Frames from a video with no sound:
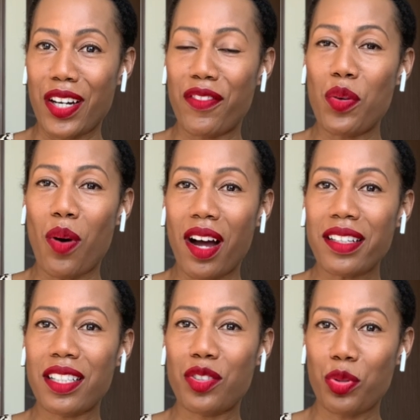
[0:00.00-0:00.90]
If you want
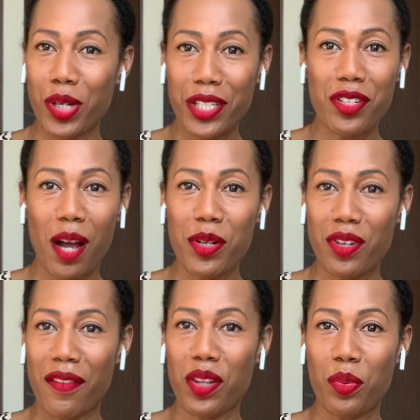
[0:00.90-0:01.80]
to quit your job and
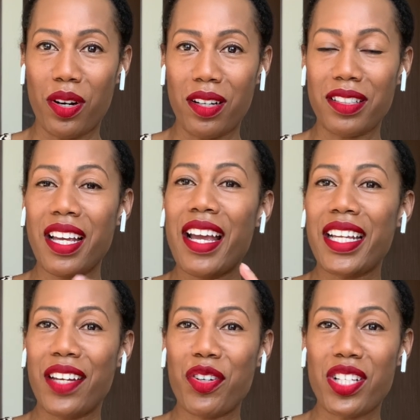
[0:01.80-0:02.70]
travel the world,
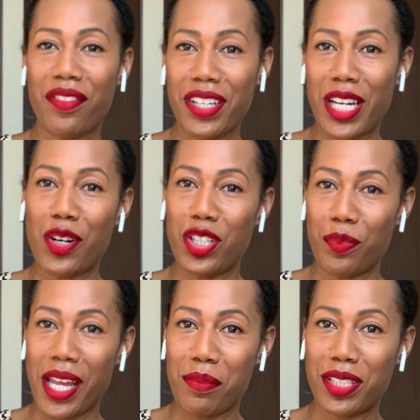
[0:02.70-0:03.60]
give yourself a year and you'll
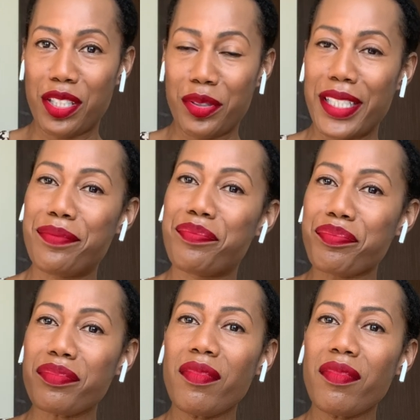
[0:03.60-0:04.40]
be able to do it.